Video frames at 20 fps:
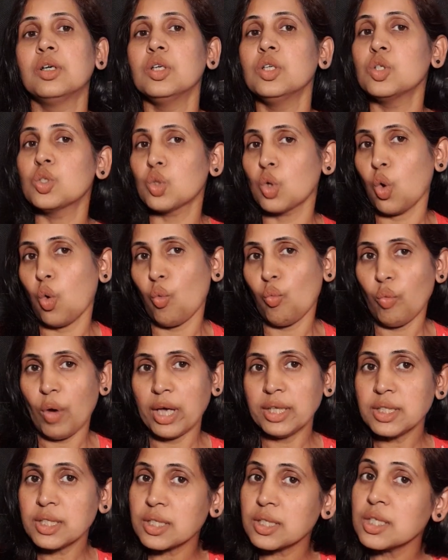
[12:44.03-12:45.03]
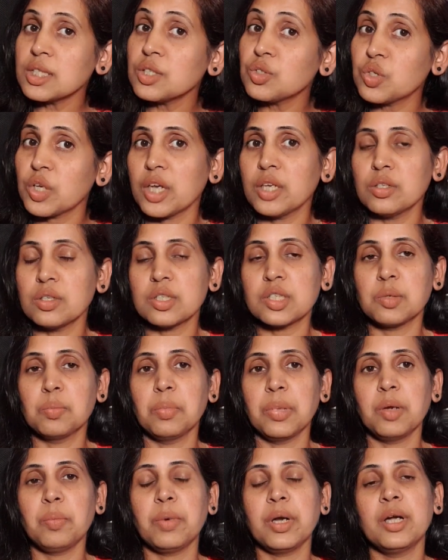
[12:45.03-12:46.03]
So once this change is
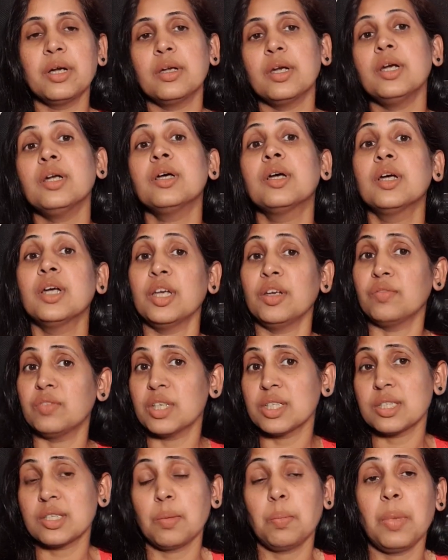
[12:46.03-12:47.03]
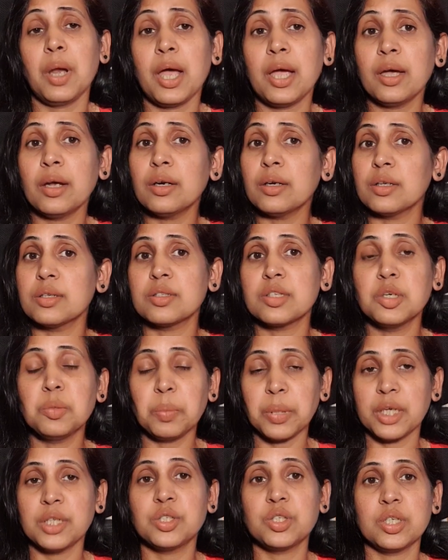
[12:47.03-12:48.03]
implemented, if the supplier doesn't
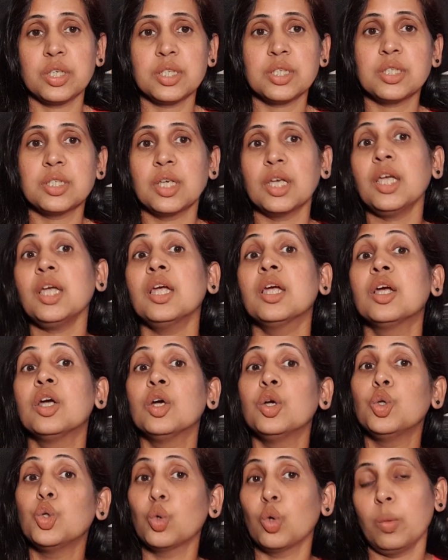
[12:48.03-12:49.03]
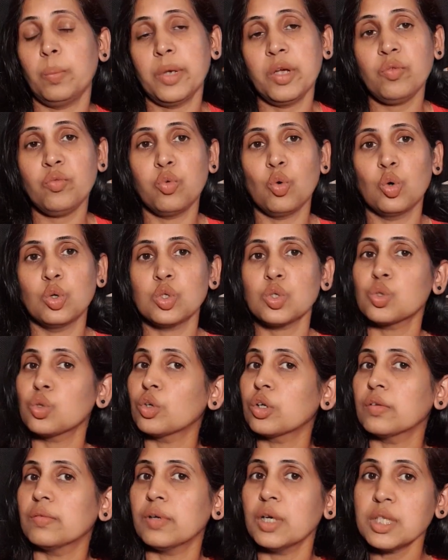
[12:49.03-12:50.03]
pay GST, you will be forced to
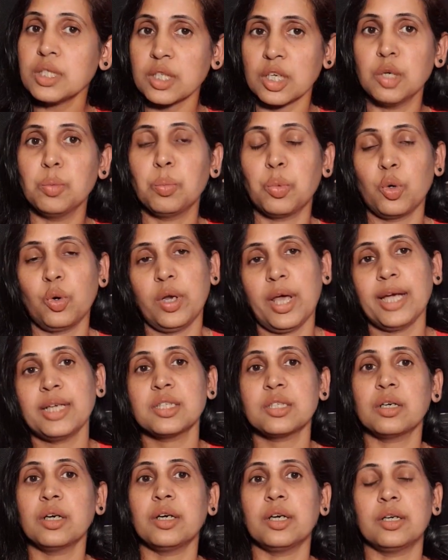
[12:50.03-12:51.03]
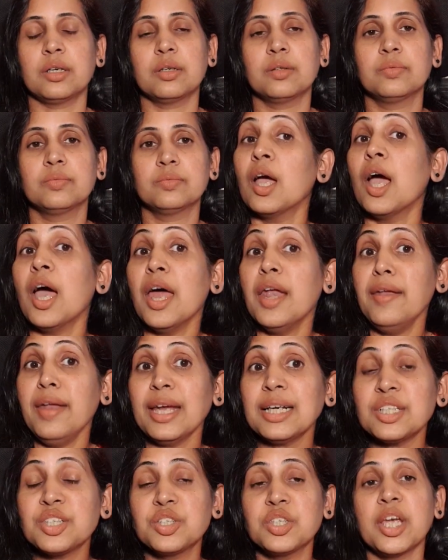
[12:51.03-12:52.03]
reverse input tax credit.
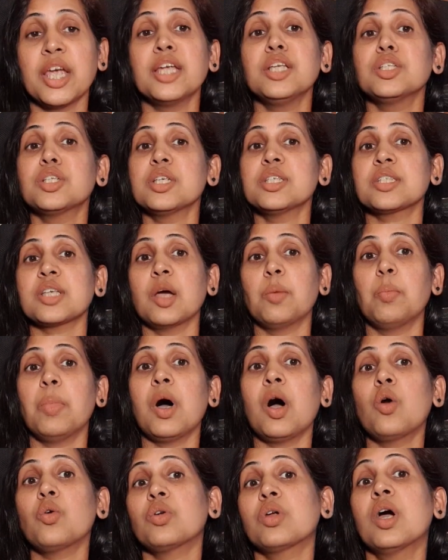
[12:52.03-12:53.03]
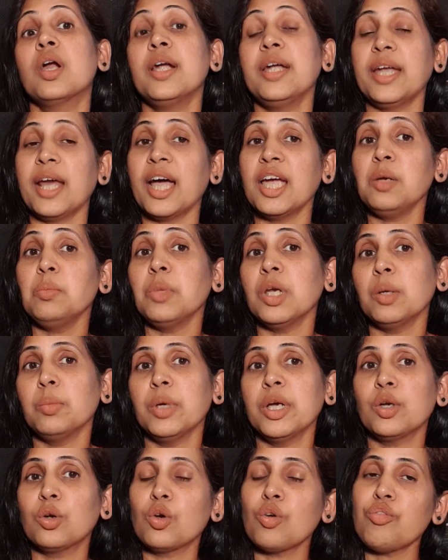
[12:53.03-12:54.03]
Next change is about time
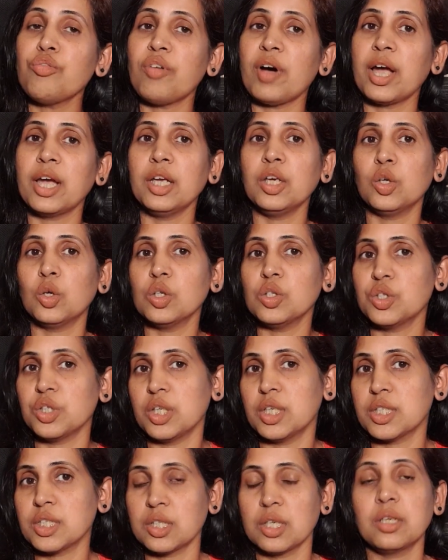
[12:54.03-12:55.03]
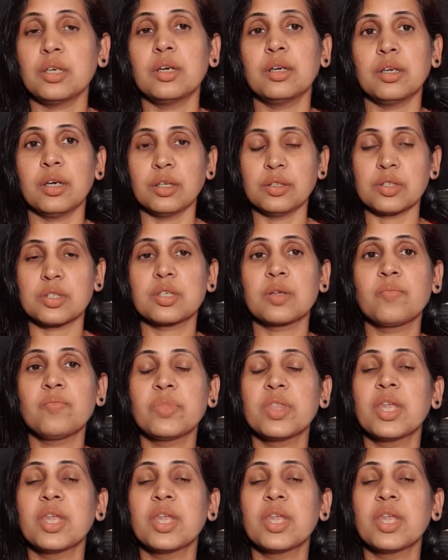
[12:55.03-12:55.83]
limit to file your GST returns.